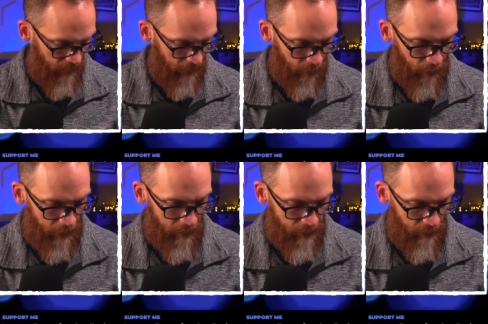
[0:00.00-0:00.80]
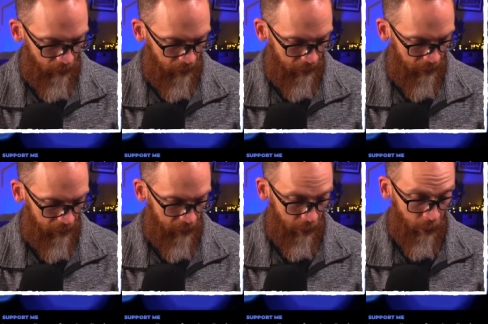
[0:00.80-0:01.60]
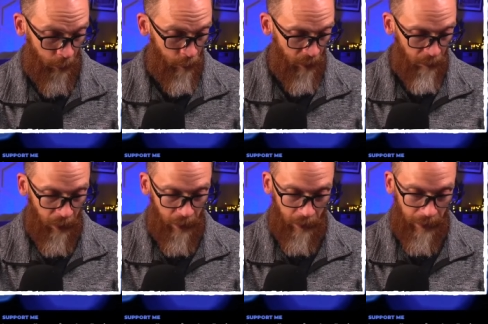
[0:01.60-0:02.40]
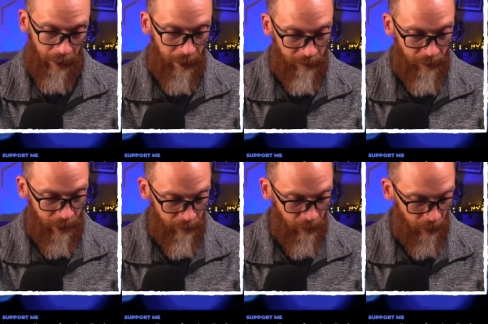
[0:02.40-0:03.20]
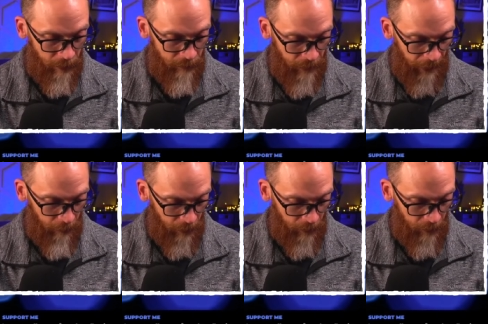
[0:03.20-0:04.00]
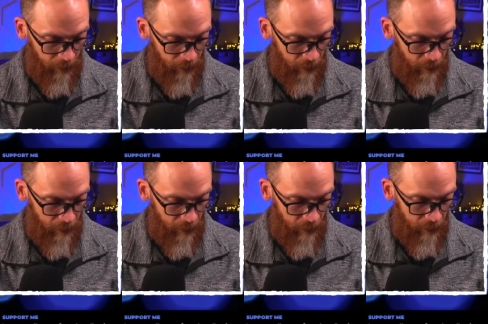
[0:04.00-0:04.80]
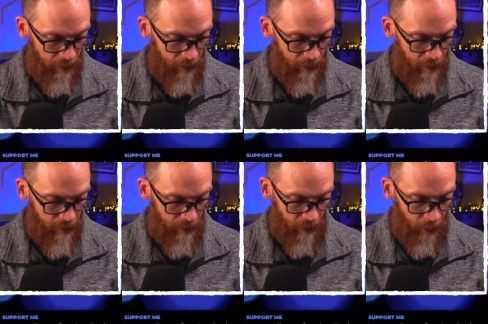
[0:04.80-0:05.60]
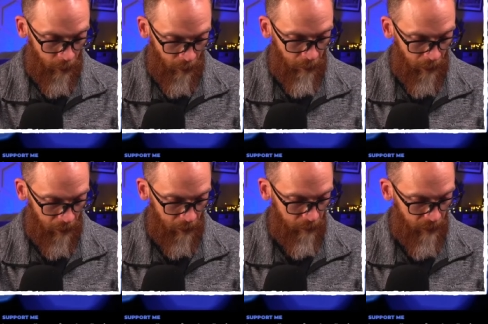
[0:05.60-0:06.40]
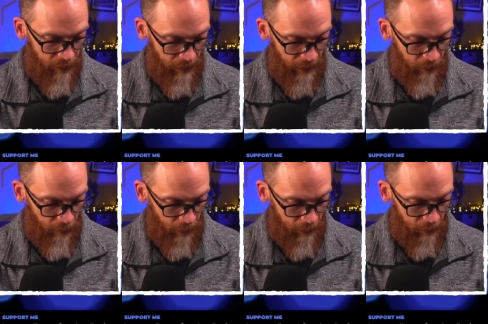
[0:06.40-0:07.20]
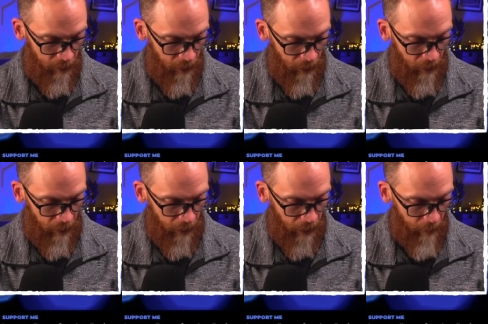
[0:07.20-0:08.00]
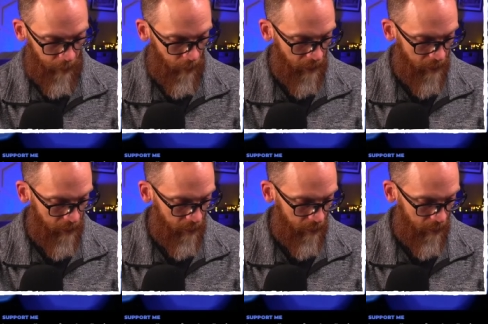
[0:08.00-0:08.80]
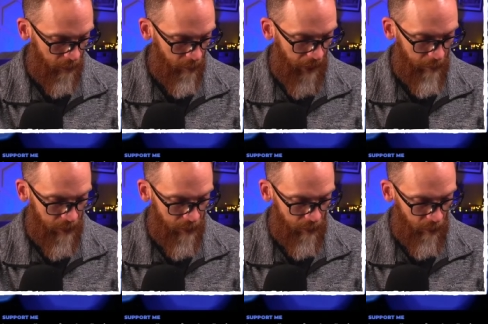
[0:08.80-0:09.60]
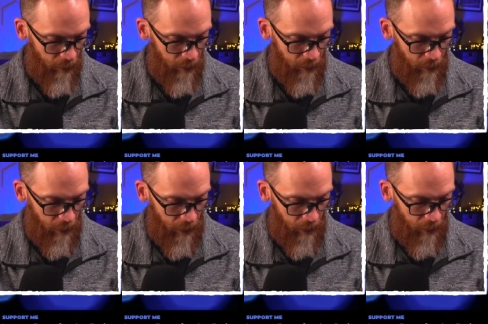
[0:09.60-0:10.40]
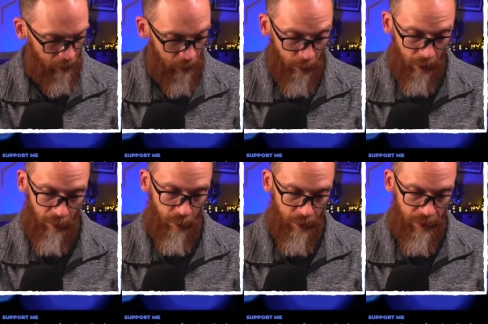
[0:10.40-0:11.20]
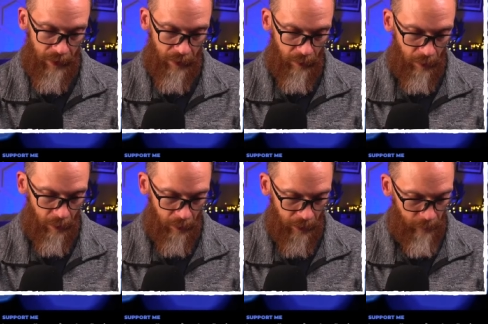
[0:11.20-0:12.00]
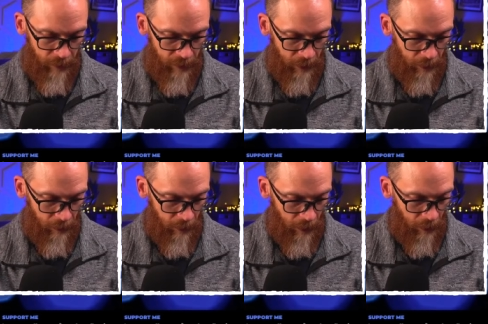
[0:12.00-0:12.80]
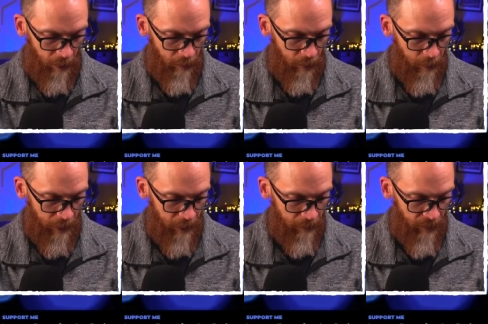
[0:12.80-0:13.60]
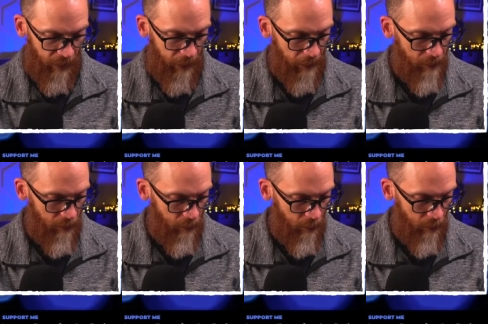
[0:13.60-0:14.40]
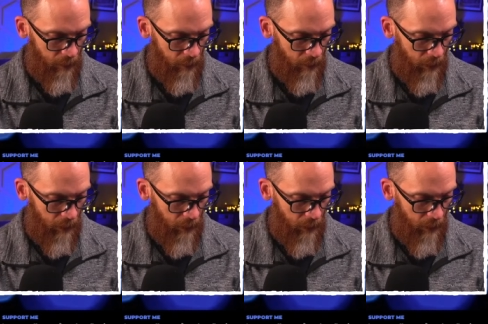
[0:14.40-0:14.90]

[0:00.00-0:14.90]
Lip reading: Ingredients on it is Takuma butter. Now, I've never heard of that one. Takuma butter, sal butter, kapuasu, babasu oil, cucumber seed oil. That was new for me. Castor oil,